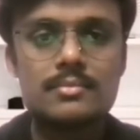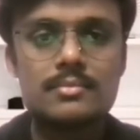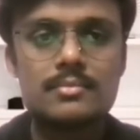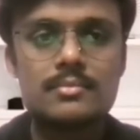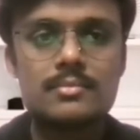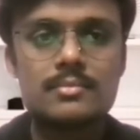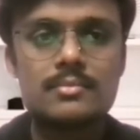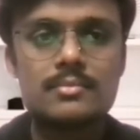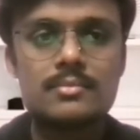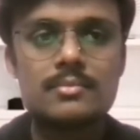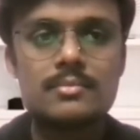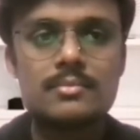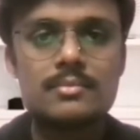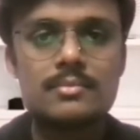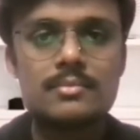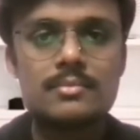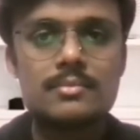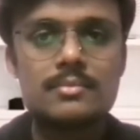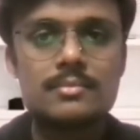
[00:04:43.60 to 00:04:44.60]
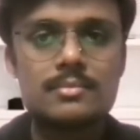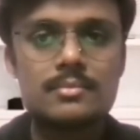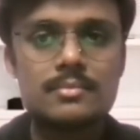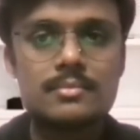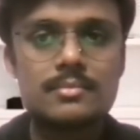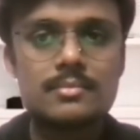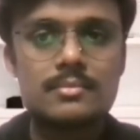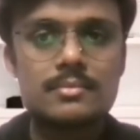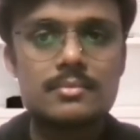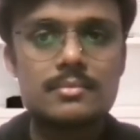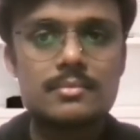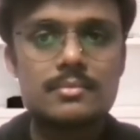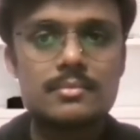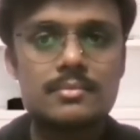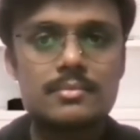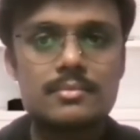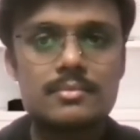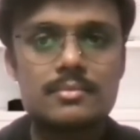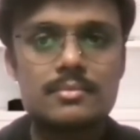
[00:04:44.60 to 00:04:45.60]

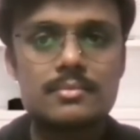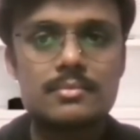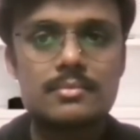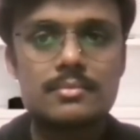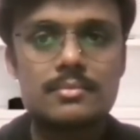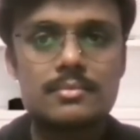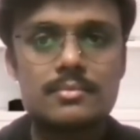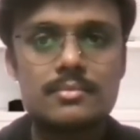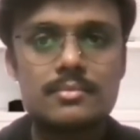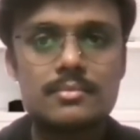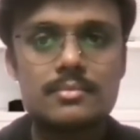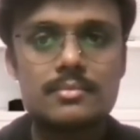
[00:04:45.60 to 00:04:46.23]
(not speaking)